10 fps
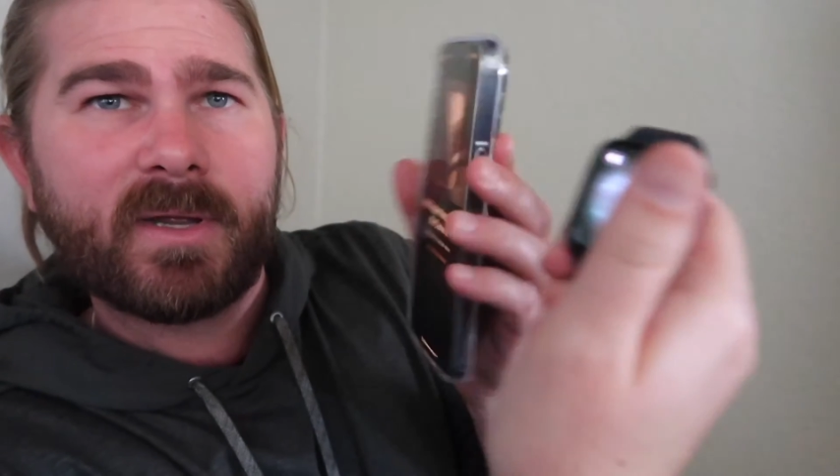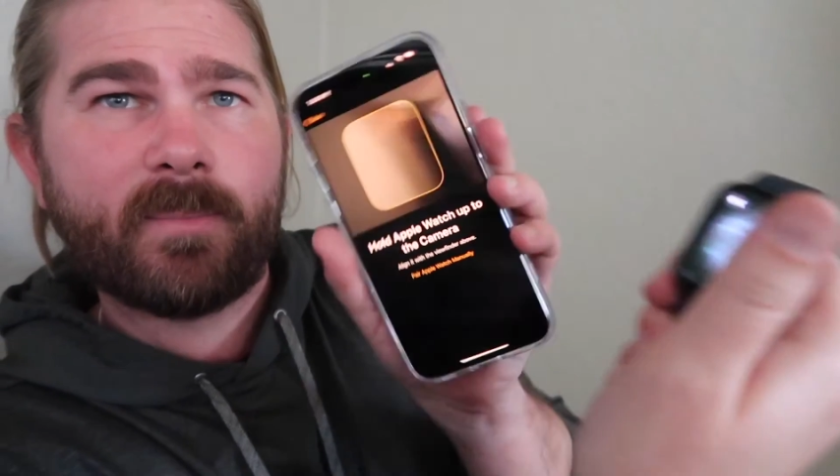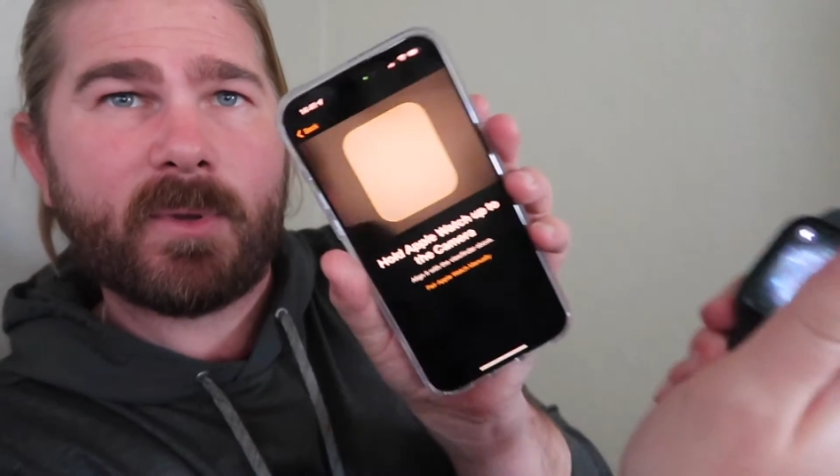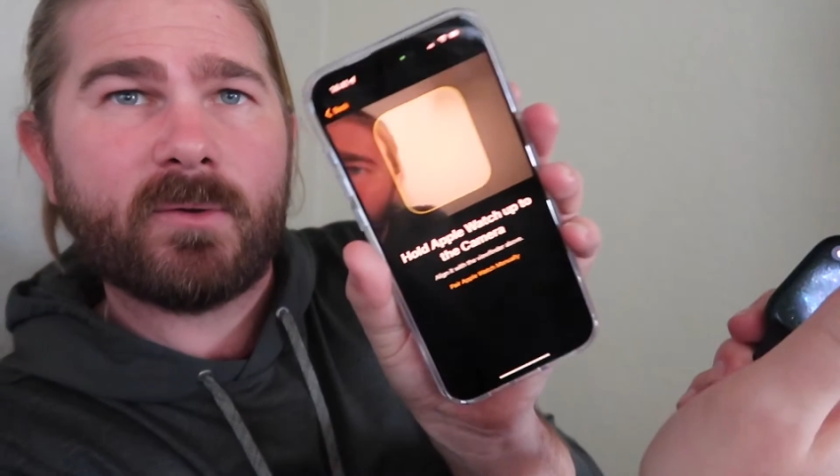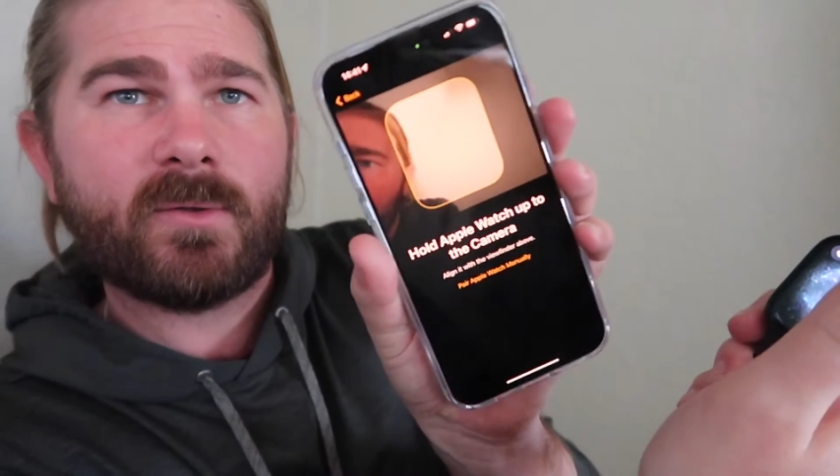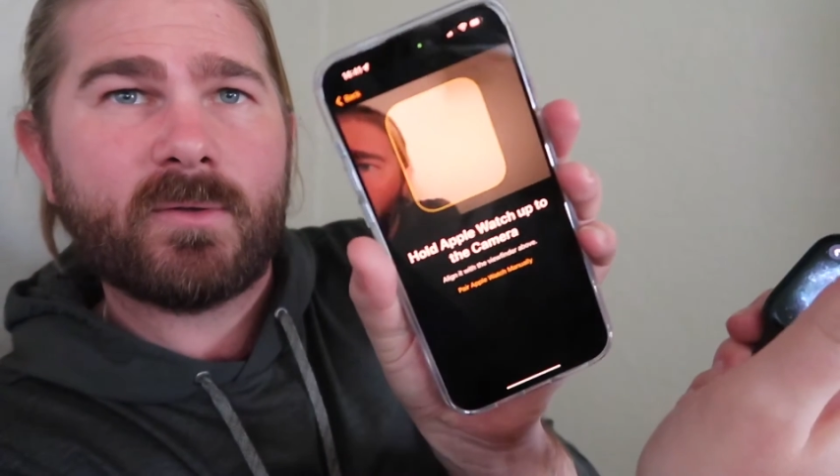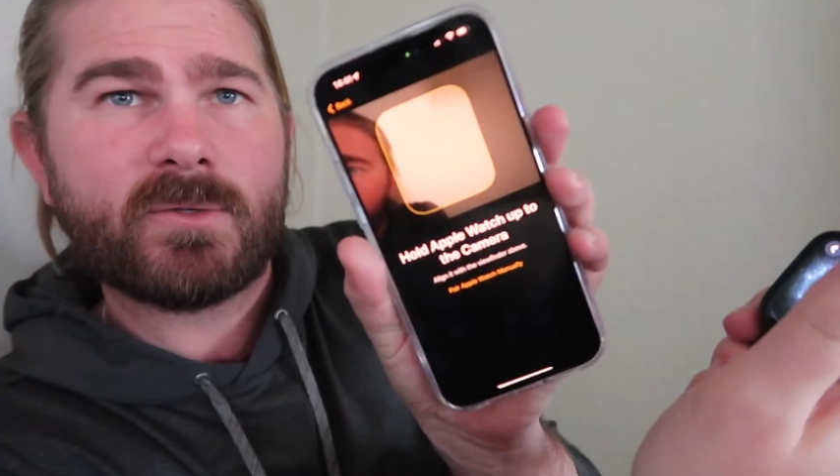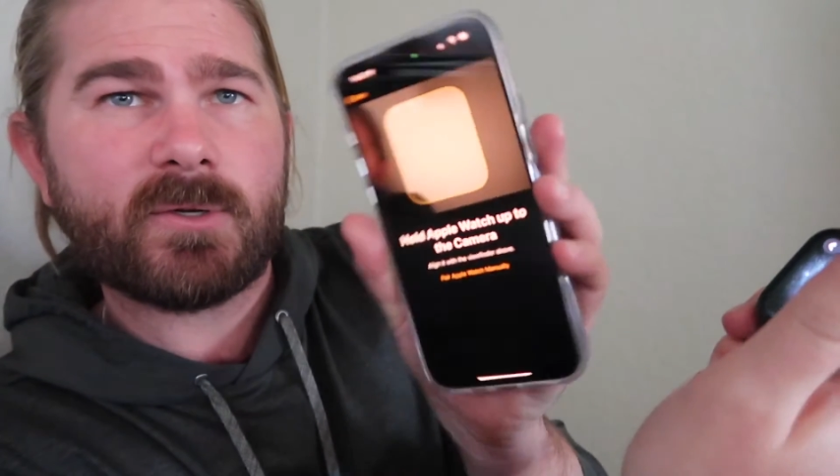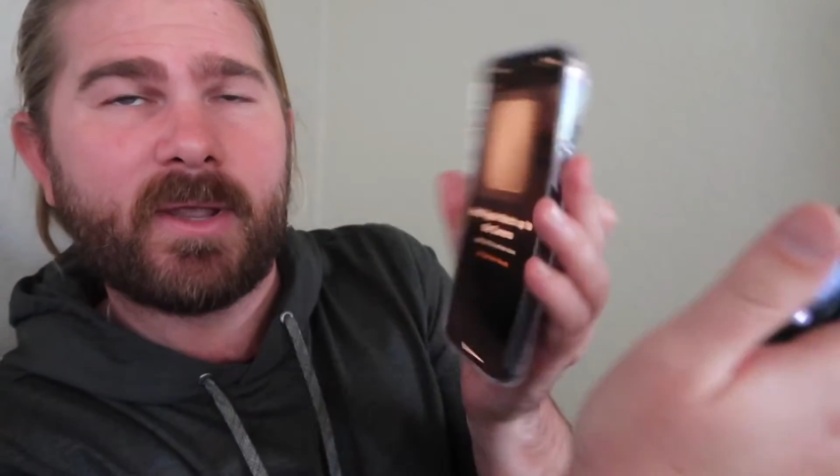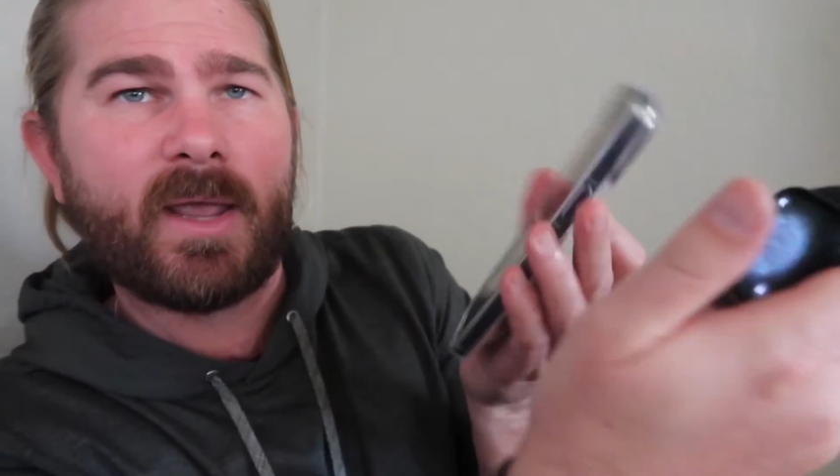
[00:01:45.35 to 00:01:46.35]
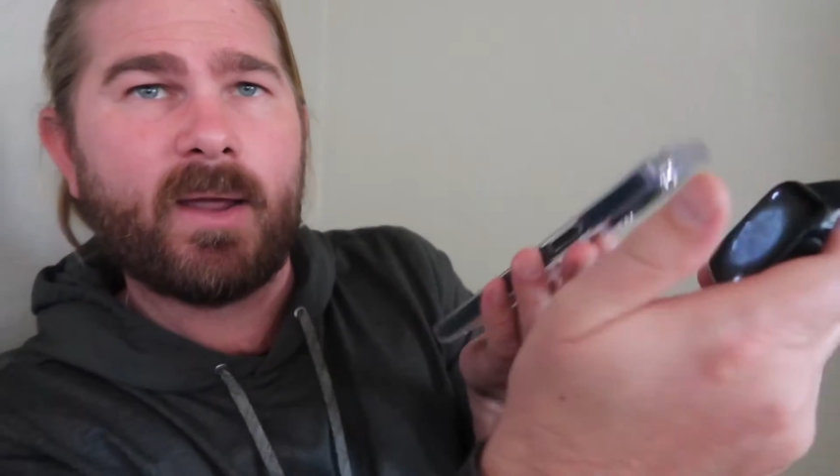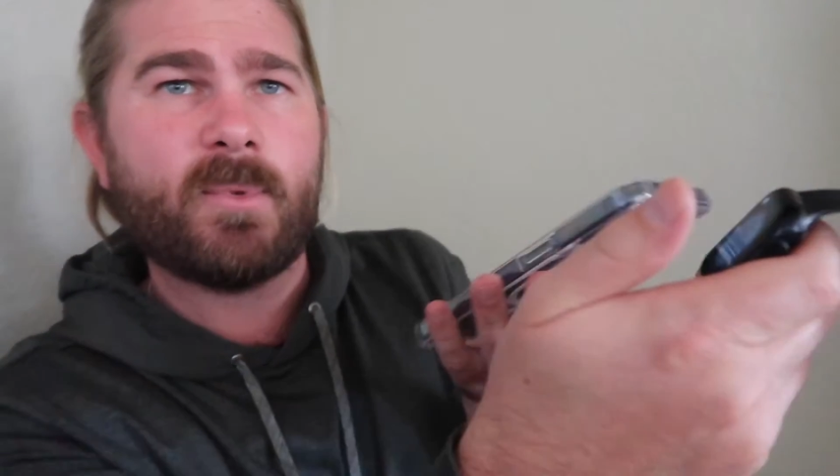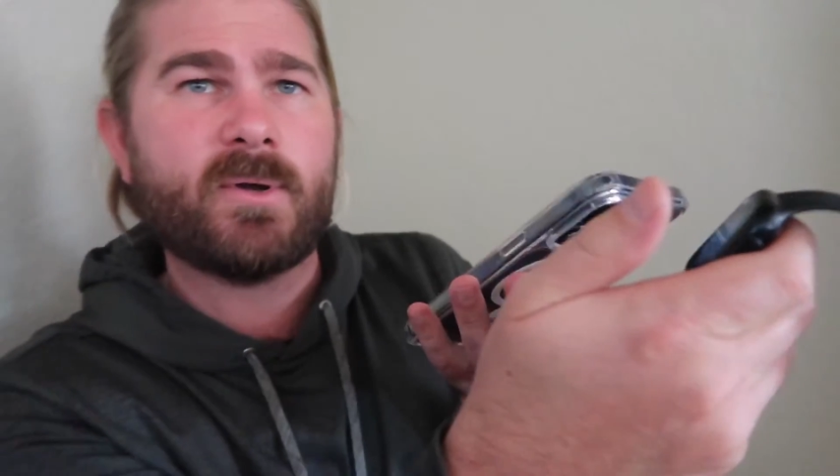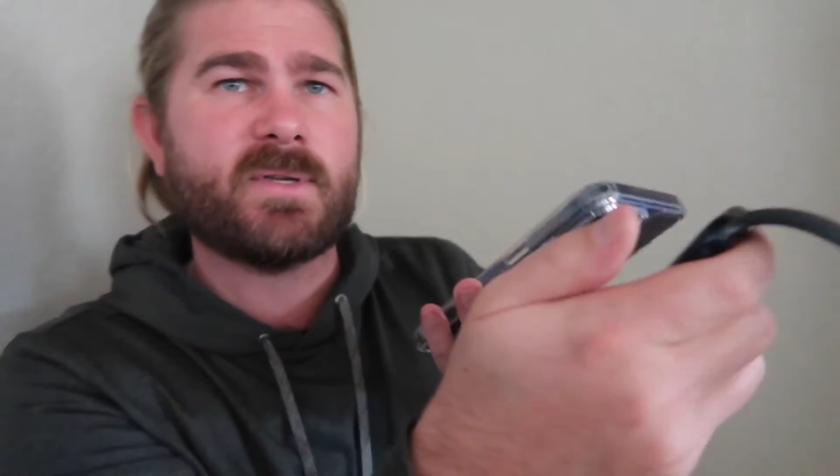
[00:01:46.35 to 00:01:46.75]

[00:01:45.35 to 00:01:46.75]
up and you'll use your camera